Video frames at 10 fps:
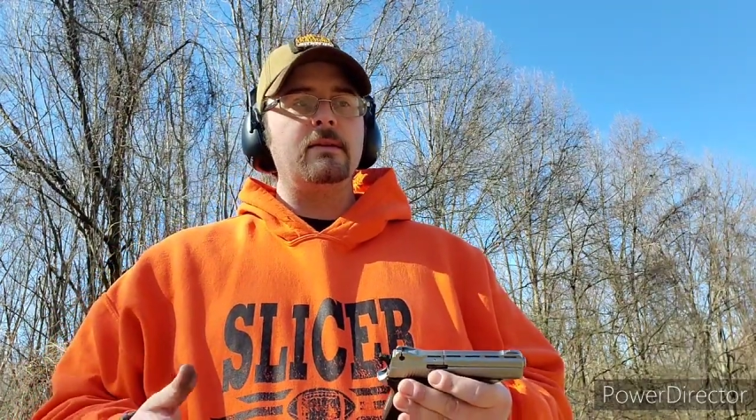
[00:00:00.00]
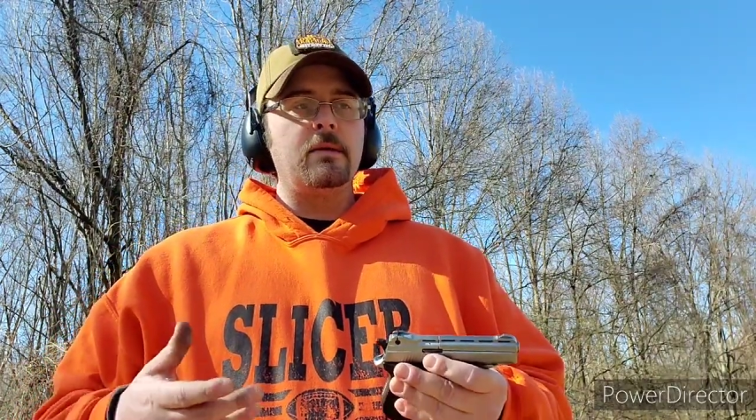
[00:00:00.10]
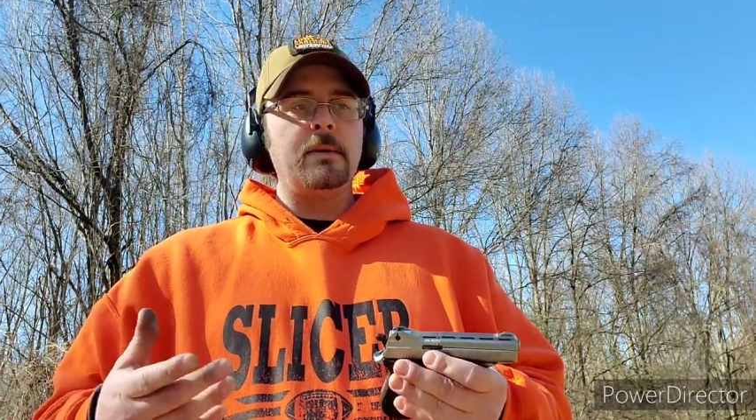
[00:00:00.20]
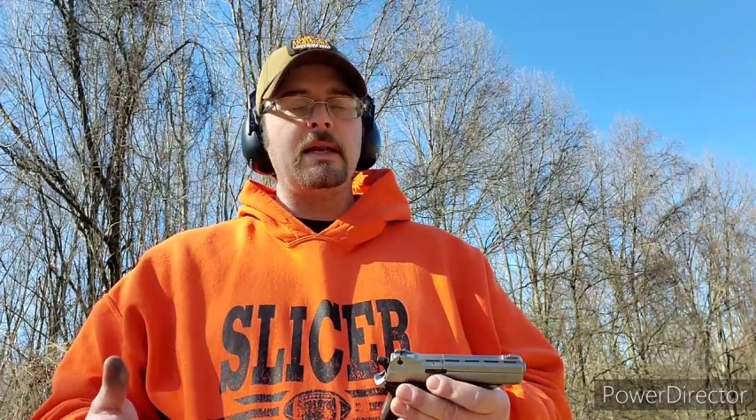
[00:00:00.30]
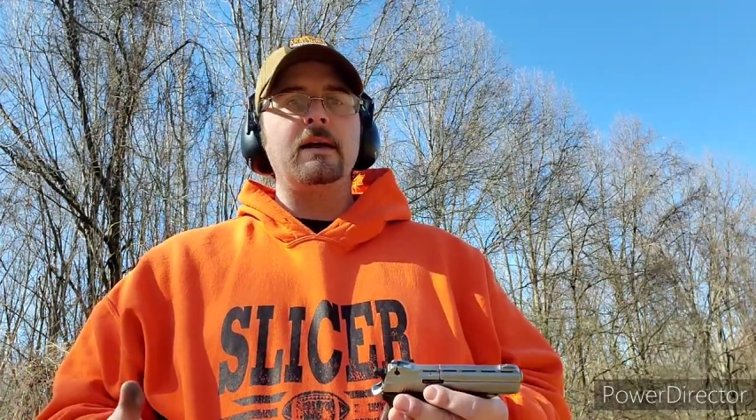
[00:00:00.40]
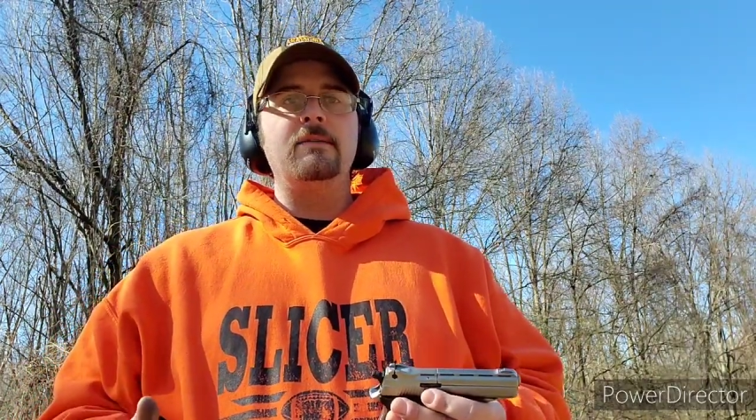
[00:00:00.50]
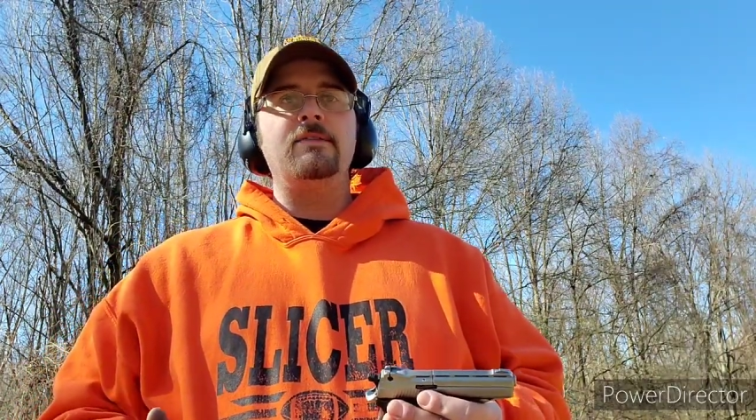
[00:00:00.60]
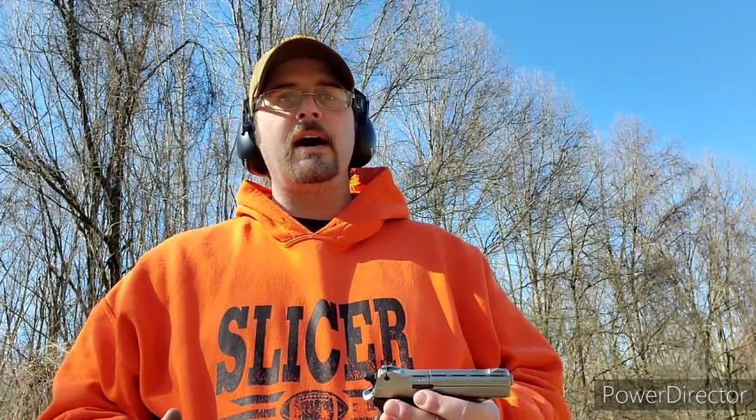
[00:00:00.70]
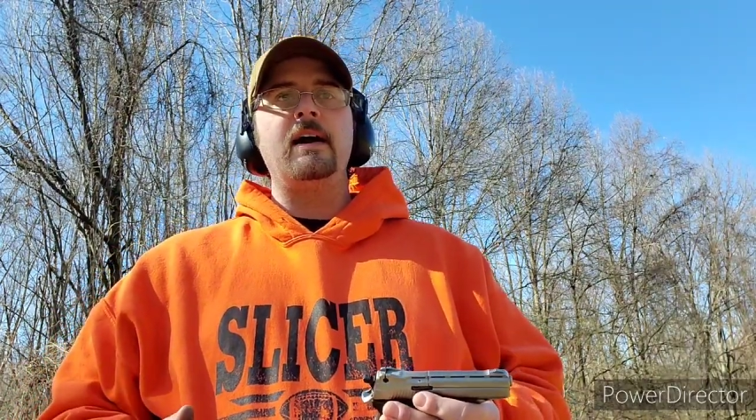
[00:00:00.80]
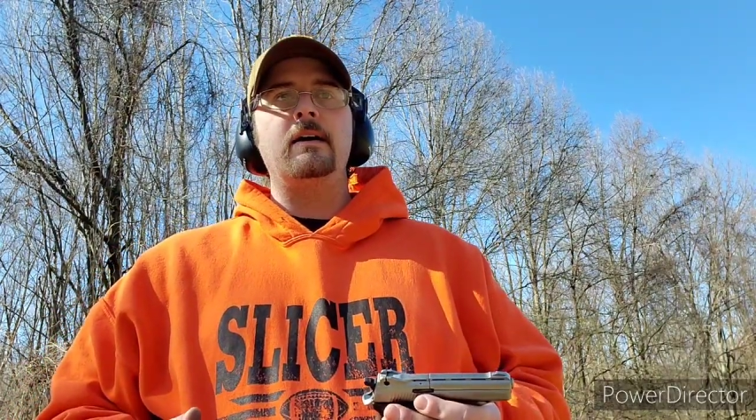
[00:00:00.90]
the meaning of
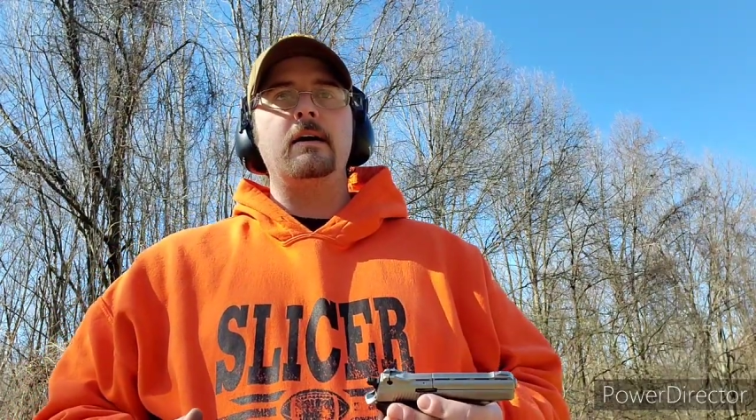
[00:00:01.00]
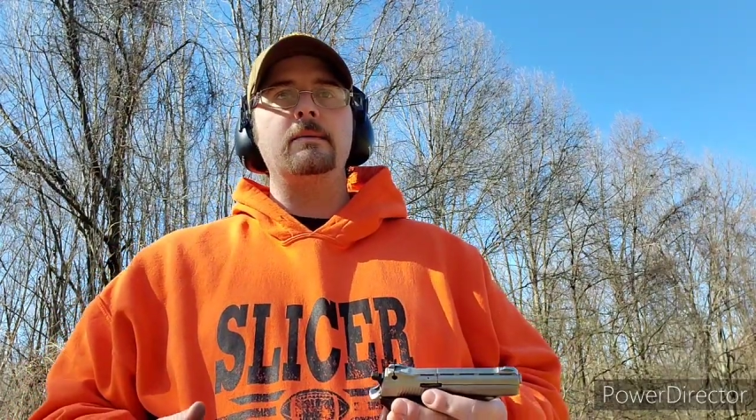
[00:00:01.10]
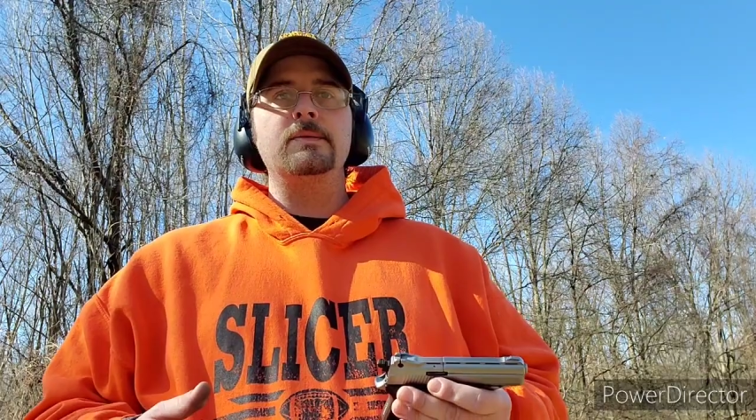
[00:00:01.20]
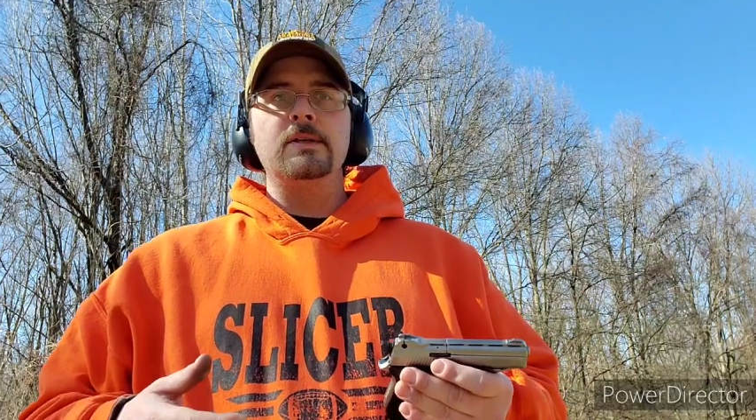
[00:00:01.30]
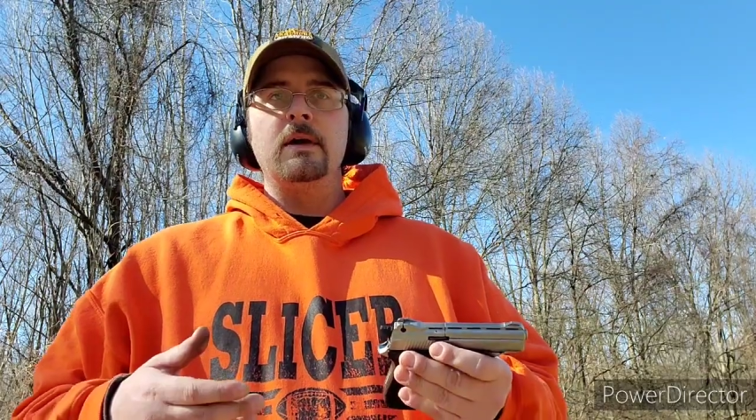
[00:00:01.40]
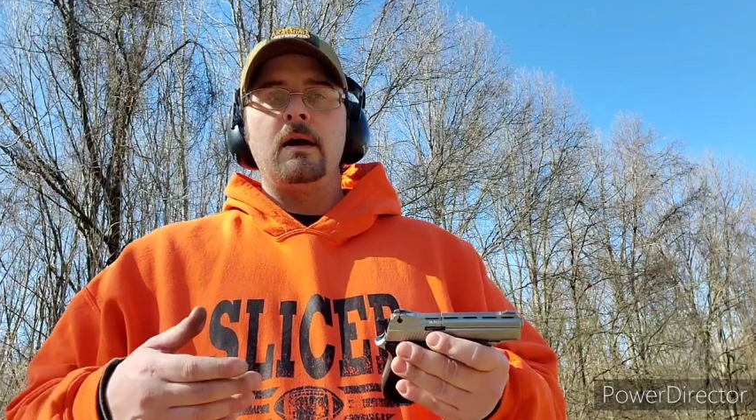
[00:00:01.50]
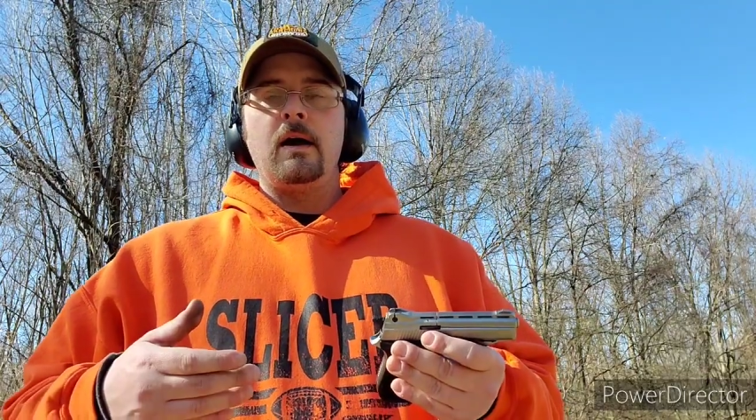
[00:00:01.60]
firearms,